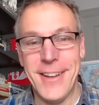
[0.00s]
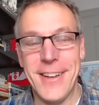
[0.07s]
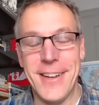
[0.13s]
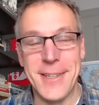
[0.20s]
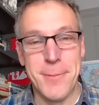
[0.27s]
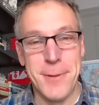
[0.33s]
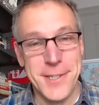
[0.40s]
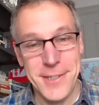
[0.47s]

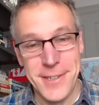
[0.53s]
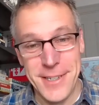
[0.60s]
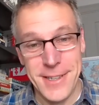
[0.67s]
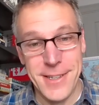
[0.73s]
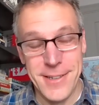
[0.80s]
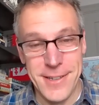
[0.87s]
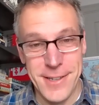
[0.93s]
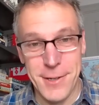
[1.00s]
especially in
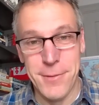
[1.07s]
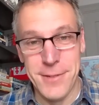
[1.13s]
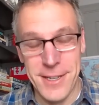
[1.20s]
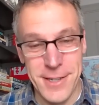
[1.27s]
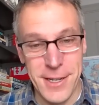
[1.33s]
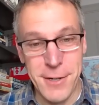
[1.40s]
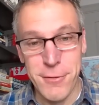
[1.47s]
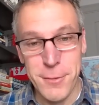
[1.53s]
the
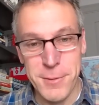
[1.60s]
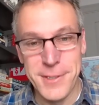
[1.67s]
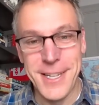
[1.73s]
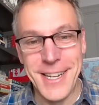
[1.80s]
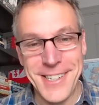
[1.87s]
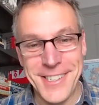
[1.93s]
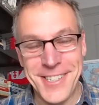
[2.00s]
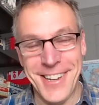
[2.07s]
group
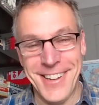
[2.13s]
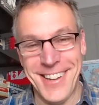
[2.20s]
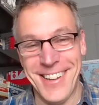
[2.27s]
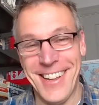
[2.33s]
stage.